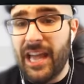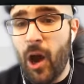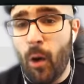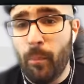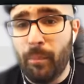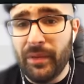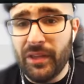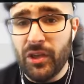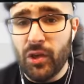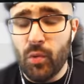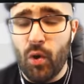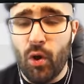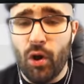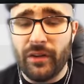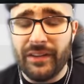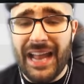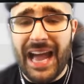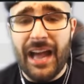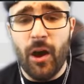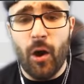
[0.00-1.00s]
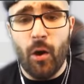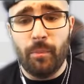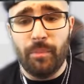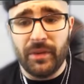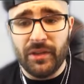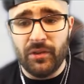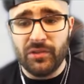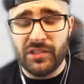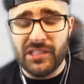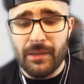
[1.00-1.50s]
helping you or not
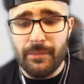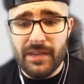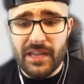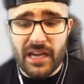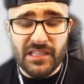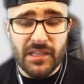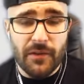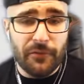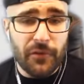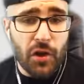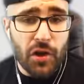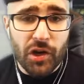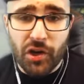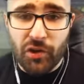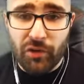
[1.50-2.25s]
helping you? See, because if you're a